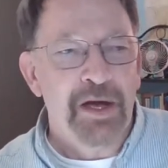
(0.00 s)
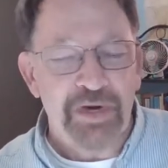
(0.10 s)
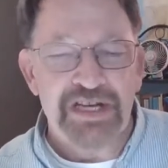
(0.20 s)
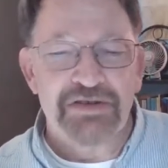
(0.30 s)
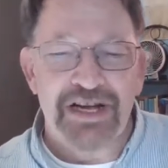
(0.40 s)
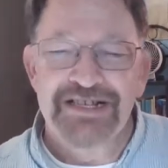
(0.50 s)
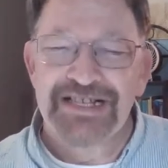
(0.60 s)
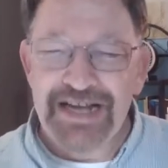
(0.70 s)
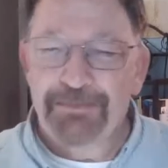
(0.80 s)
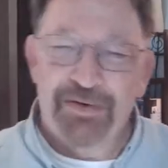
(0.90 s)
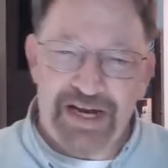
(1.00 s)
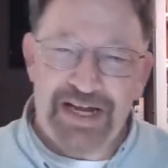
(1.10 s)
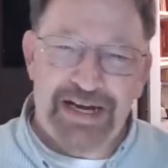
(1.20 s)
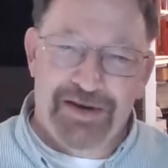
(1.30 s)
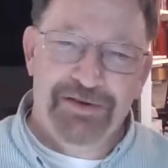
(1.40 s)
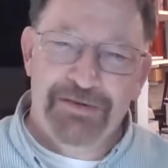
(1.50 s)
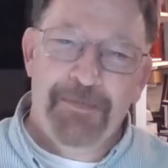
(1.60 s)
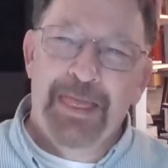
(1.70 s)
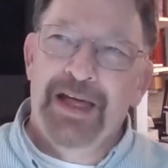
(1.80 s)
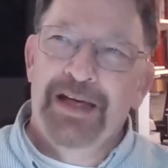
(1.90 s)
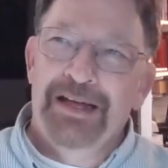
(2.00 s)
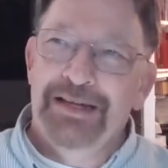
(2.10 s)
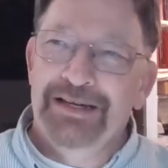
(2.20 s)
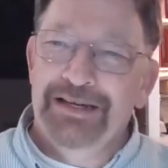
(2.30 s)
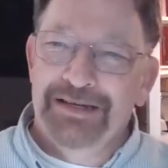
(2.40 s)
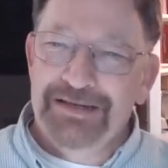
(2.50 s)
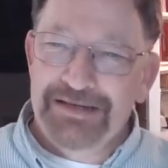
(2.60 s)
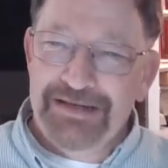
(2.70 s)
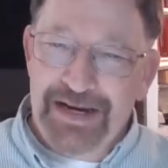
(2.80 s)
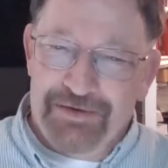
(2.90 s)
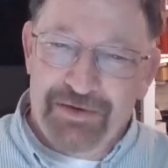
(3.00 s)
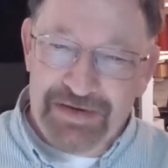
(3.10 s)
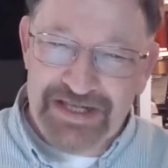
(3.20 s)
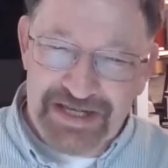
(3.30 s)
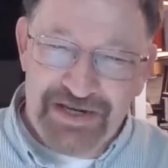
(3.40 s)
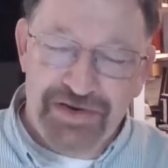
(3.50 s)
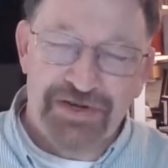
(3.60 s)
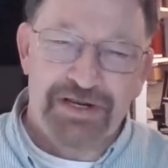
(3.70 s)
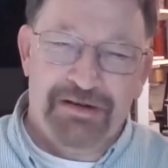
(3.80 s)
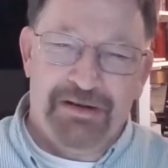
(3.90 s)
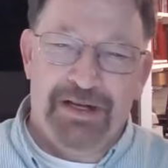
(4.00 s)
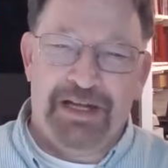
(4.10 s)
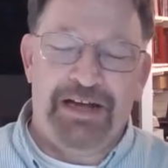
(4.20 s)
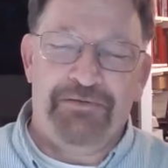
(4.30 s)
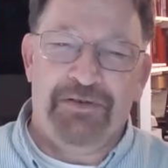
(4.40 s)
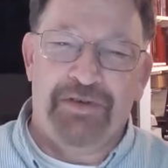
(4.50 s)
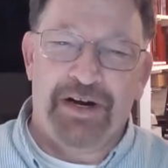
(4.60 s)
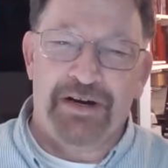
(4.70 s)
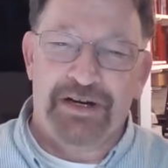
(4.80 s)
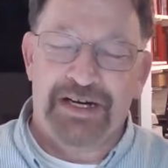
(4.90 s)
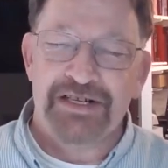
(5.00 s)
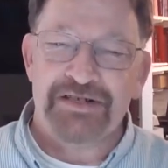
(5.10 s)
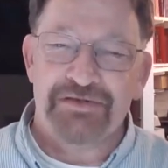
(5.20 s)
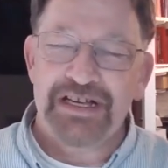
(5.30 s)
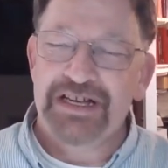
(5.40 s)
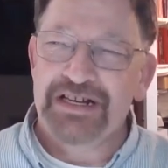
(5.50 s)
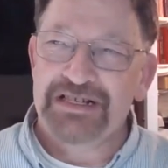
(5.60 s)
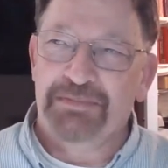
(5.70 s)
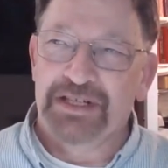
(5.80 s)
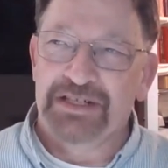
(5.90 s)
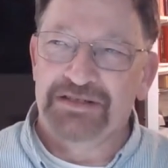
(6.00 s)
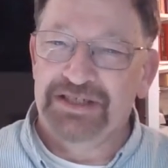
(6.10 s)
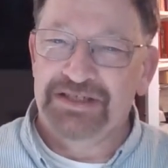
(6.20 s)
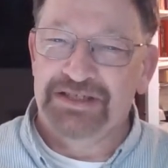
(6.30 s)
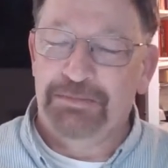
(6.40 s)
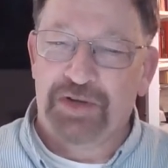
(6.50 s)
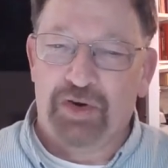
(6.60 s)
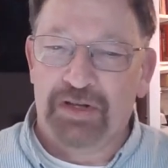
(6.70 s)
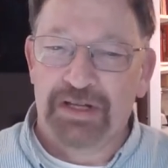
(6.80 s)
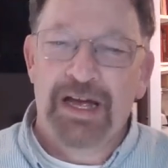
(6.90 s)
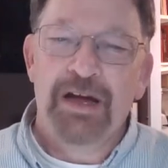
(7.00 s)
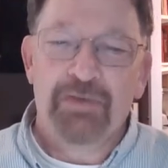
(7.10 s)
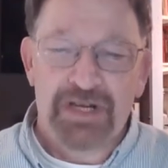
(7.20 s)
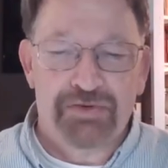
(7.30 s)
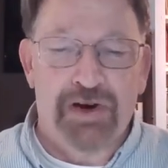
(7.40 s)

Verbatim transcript: We try to separate out the narrow institutional life of our country and its political system called what